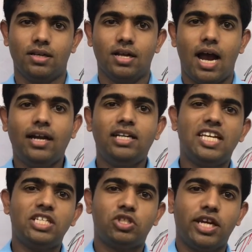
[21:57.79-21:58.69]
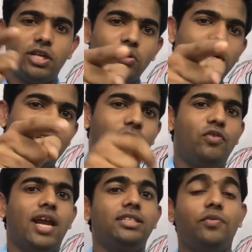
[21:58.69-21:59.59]
Until then, stay tuned and if you
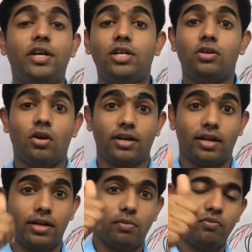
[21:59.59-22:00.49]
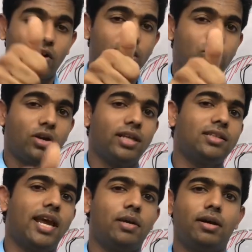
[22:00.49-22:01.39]
like the video, don't forget to click the
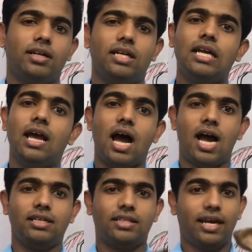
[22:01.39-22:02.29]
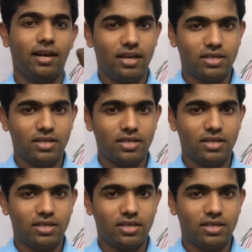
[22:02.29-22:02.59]
like button and kindly